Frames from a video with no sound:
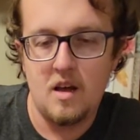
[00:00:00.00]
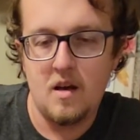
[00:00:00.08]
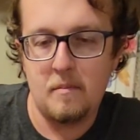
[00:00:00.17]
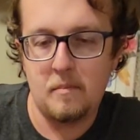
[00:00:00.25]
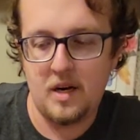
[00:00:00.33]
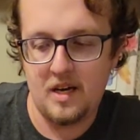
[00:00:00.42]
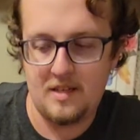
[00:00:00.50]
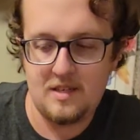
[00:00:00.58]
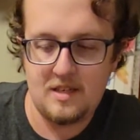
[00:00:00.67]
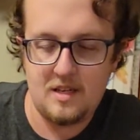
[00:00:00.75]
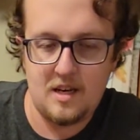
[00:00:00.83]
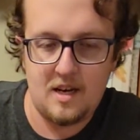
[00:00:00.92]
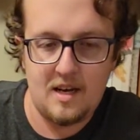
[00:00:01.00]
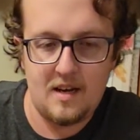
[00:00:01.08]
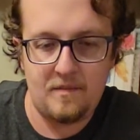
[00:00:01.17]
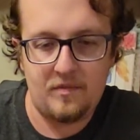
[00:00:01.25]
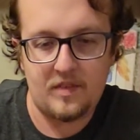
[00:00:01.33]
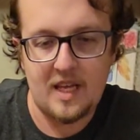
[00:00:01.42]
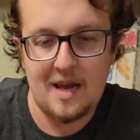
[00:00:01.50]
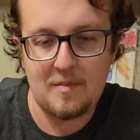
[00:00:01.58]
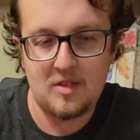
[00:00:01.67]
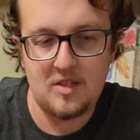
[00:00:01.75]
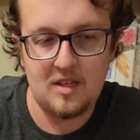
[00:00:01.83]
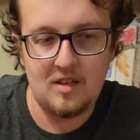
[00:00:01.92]
but
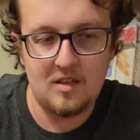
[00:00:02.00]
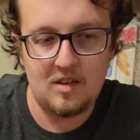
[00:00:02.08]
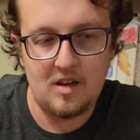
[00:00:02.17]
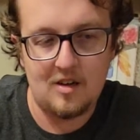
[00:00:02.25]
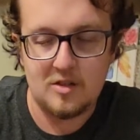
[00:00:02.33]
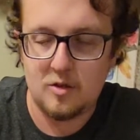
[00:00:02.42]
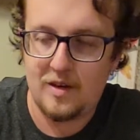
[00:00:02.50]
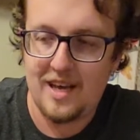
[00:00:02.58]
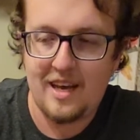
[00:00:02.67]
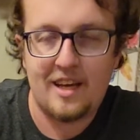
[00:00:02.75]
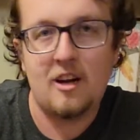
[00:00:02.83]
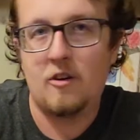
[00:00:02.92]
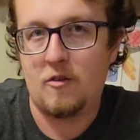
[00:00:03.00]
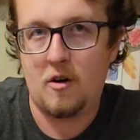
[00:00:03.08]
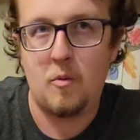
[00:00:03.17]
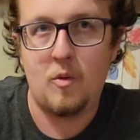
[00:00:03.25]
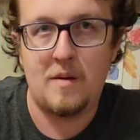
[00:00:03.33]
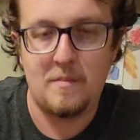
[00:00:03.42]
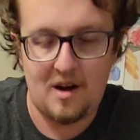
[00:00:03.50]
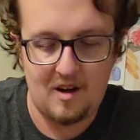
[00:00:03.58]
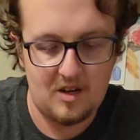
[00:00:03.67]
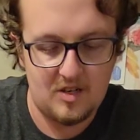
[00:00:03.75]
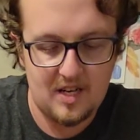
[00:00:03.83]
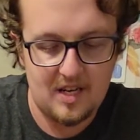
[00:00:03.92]
Gamma-Seal also can't get over a Wind
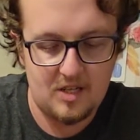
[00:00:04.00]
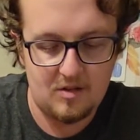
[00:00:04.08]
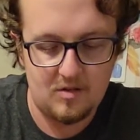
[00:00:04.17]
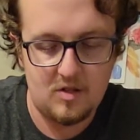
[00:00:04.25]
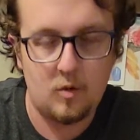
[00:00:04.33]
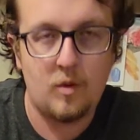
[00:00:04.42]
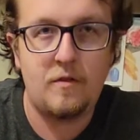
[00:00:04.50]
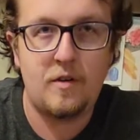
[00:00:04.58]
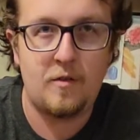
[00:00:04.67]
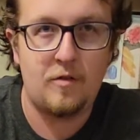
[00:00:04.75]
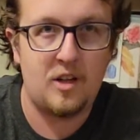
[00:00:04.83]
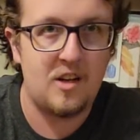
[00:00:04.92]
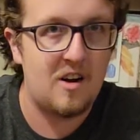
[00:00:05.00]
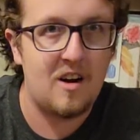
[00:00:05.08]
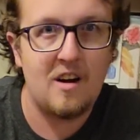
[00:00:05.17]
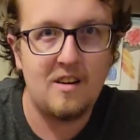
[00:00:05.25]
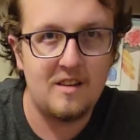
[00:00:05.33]
Barrier statue, so we fear Flunder.